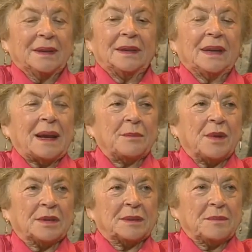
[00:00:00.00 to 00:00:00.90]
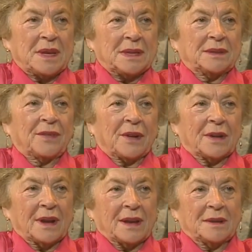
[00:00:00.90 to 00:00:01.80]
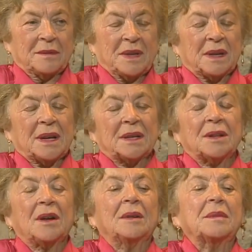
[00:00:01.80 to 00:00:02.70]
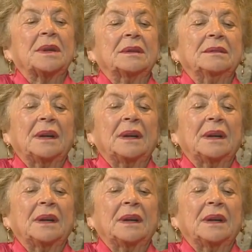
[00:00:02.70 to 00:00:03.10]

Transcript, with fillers: and I bought meat from him, and he told me,